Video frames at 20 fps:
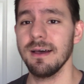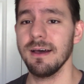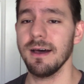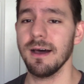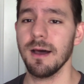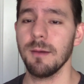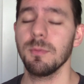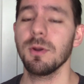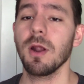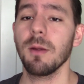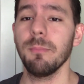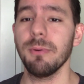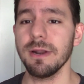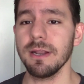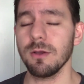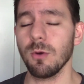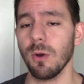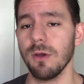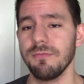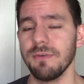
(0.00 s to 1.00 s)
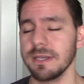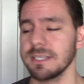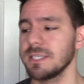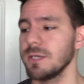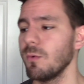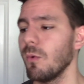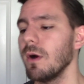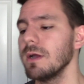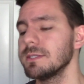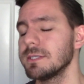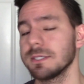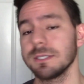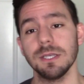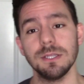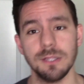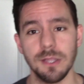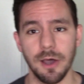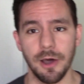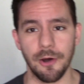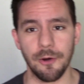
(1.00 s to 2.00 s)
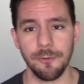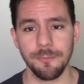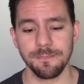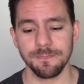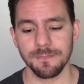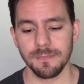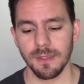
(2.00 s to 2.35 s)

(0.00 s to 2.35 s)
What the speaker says: But our buddy Koi Fix, he wants to know.